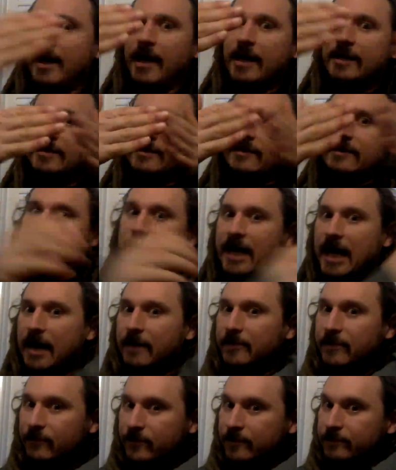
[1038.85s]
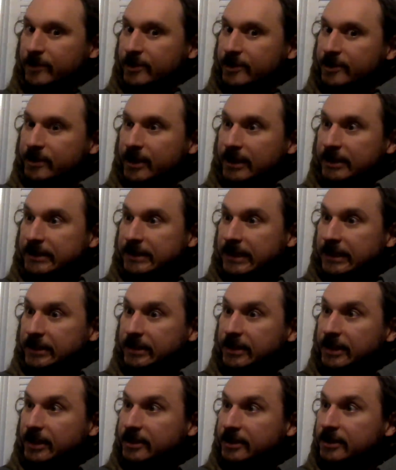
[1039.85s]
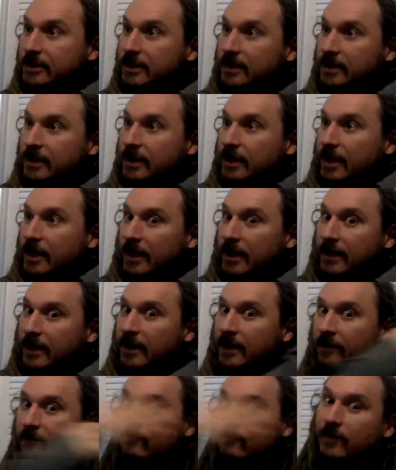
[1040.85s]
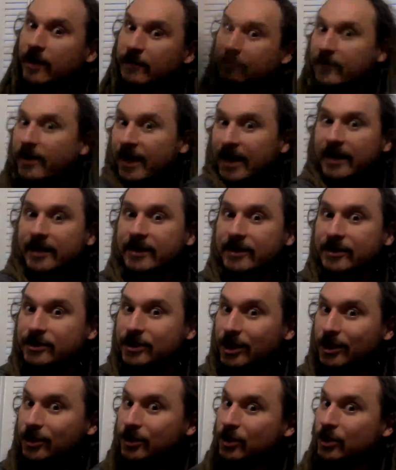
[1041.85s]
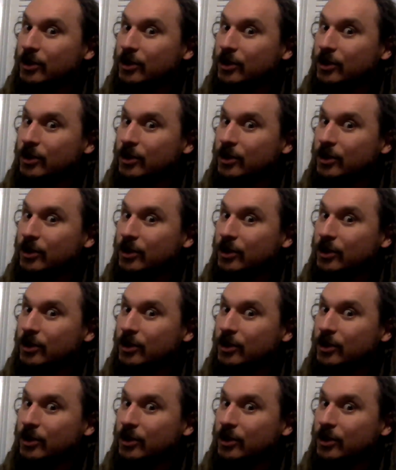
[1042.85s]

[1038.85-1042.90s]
edge of the cabin with a machete like this. And I got run by and he was like,